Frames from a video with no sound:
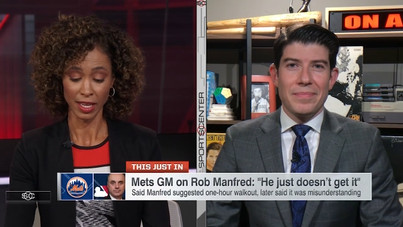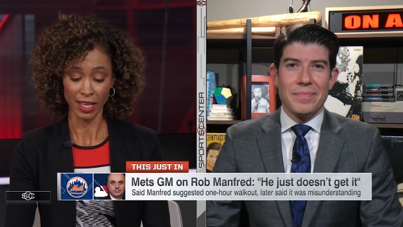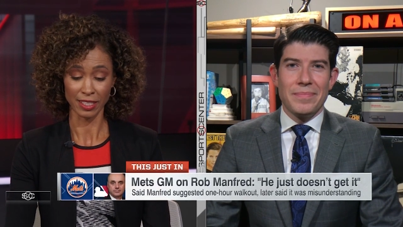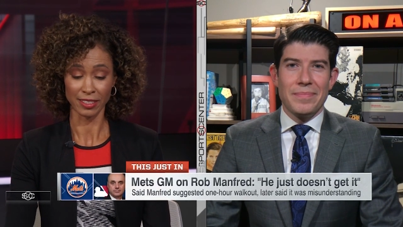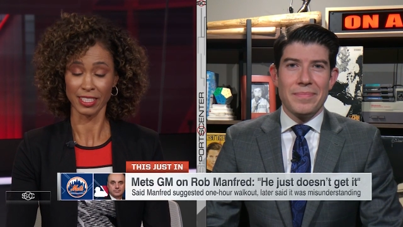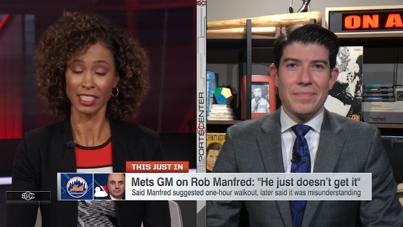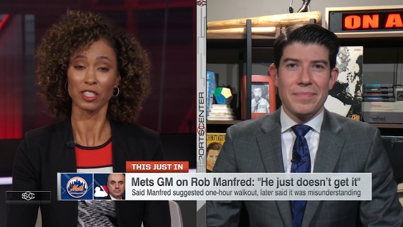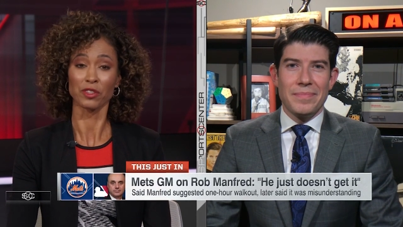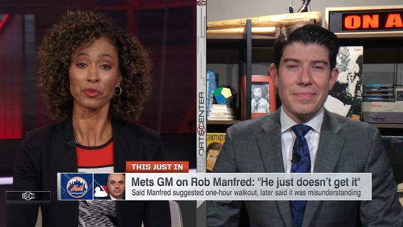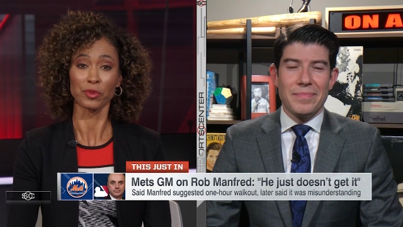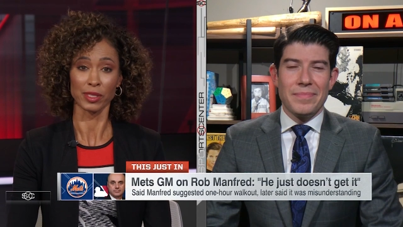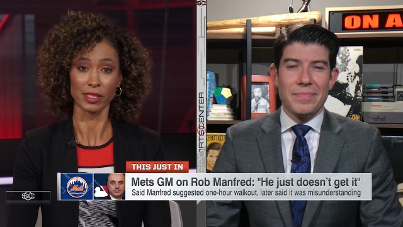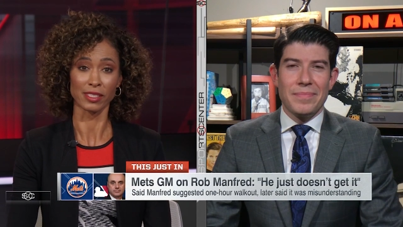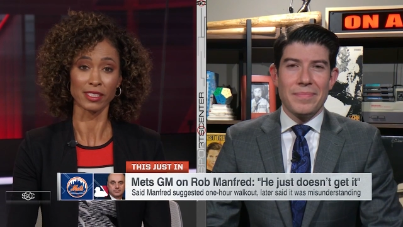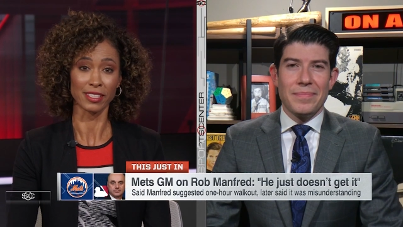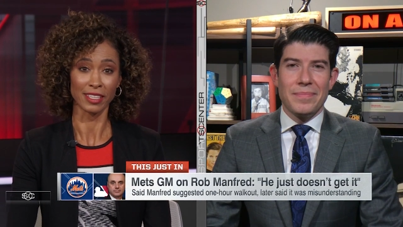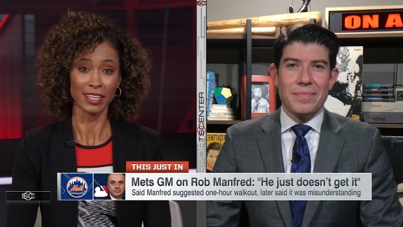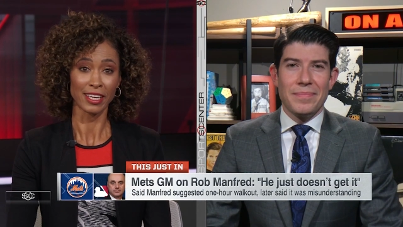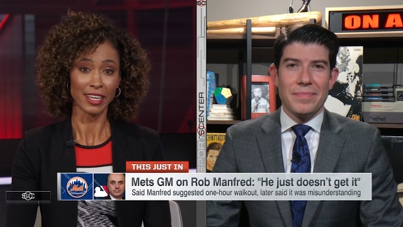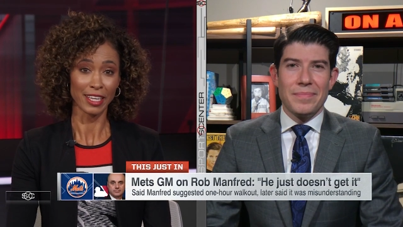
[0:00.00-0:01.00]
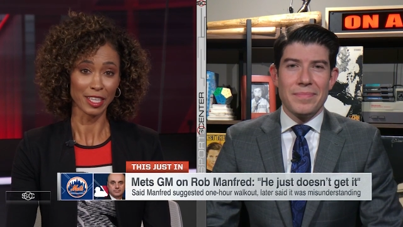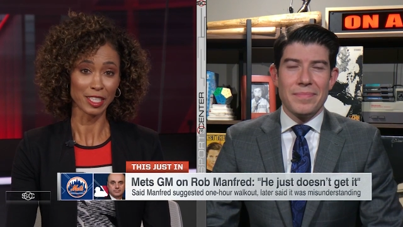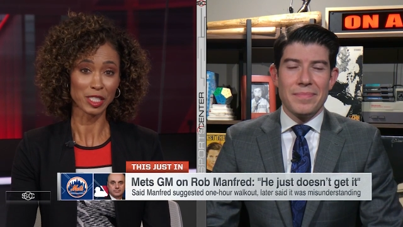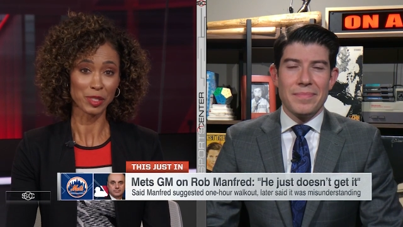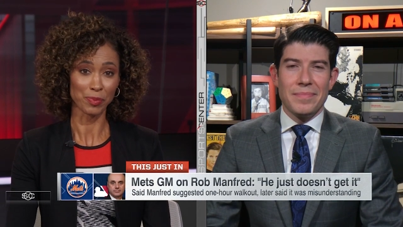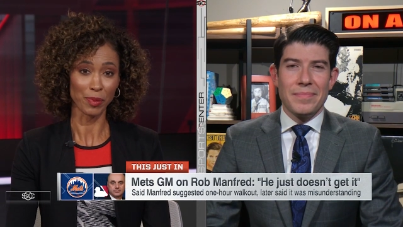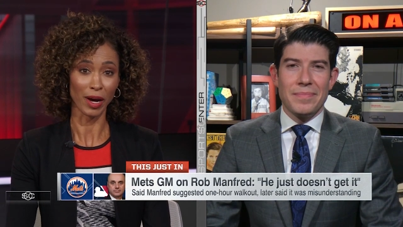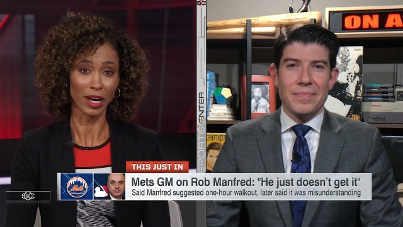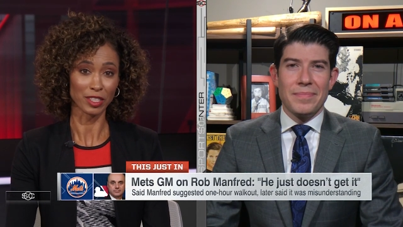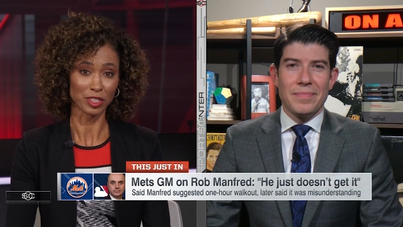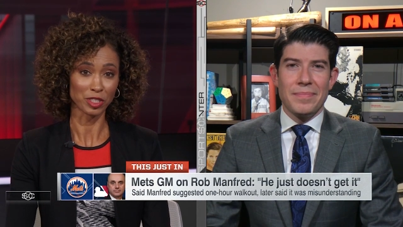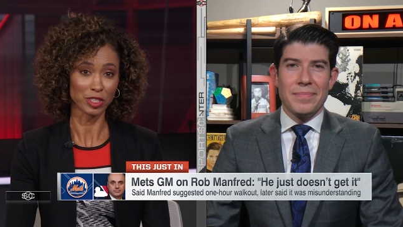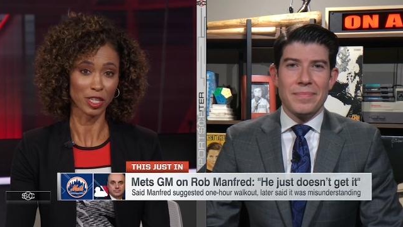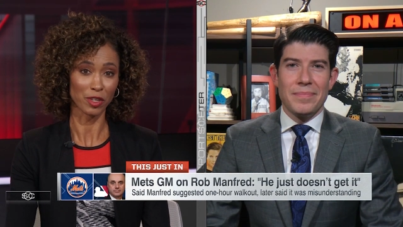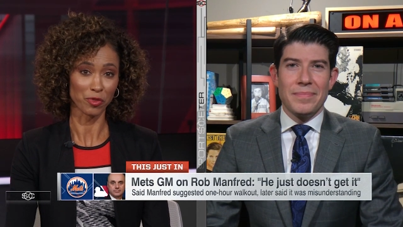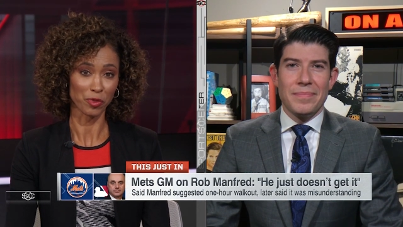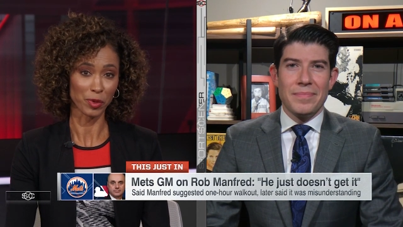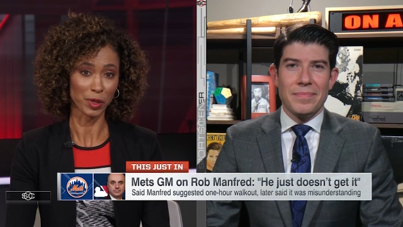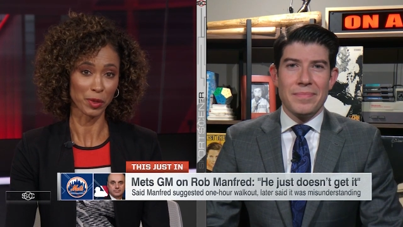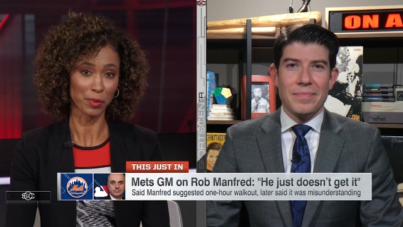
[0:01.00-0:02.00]
Speaker 1: Instead, it was his boss,
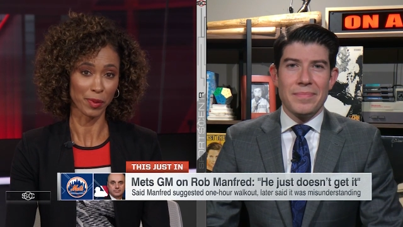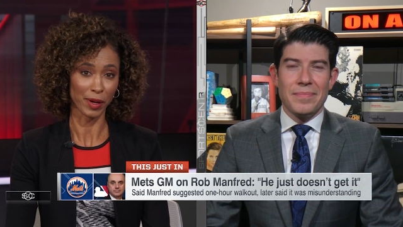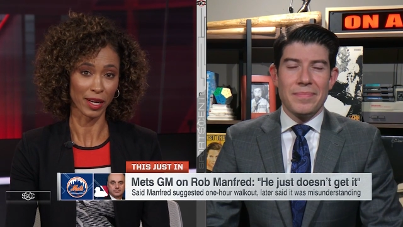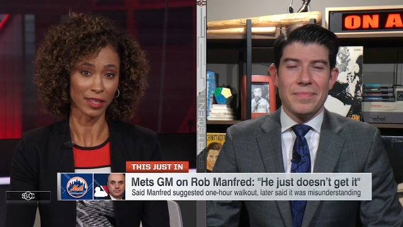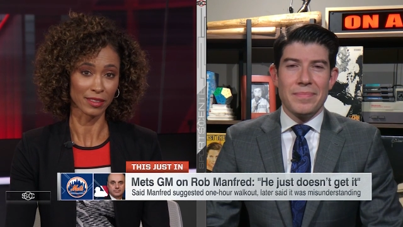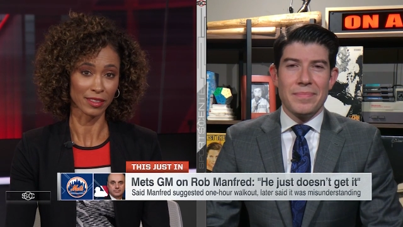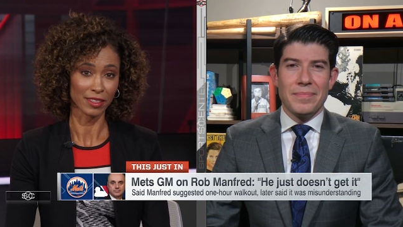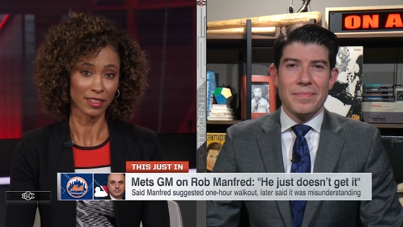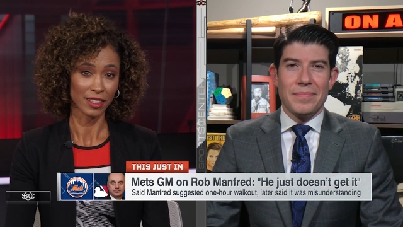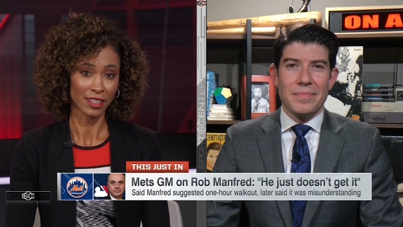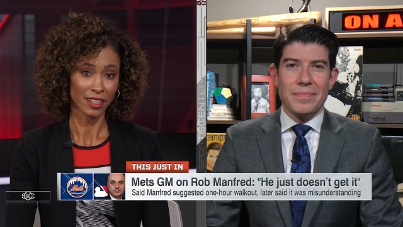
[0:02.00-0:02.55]
Jeff Wilpon.